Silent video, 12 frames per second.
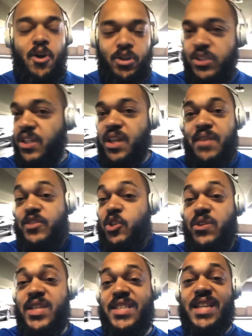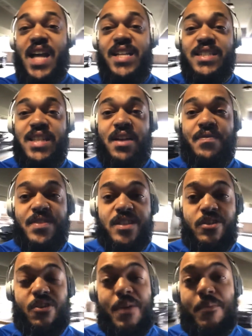Loves doing this kind of stuff. It's a
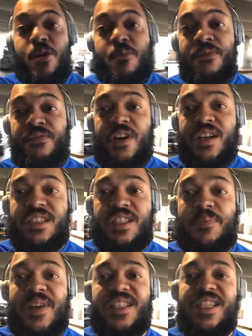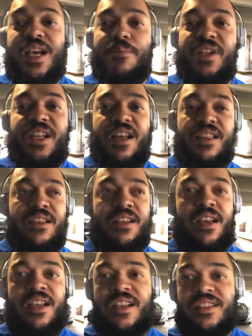great moment for us to spend time together
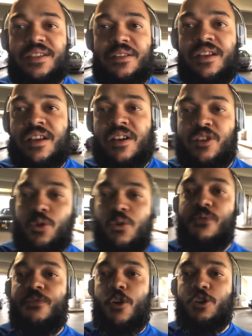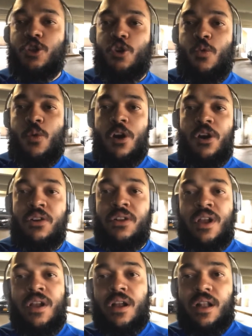and us to through the virtual world.
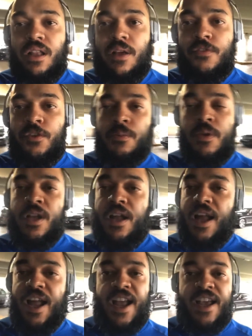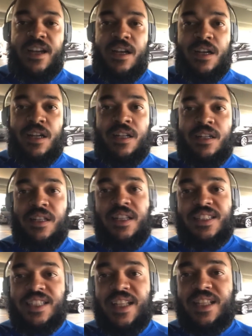Love you, and let's
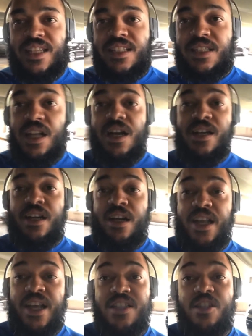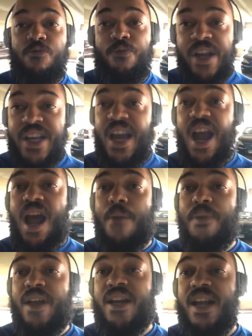get this done. Here's the recap,
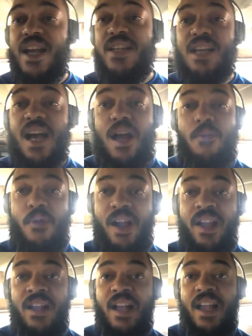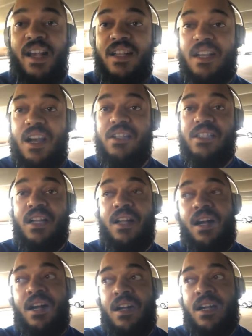and here's how it went, and here's
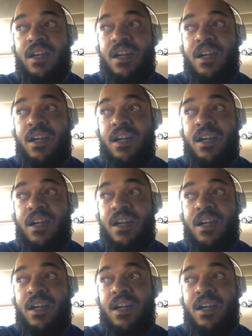how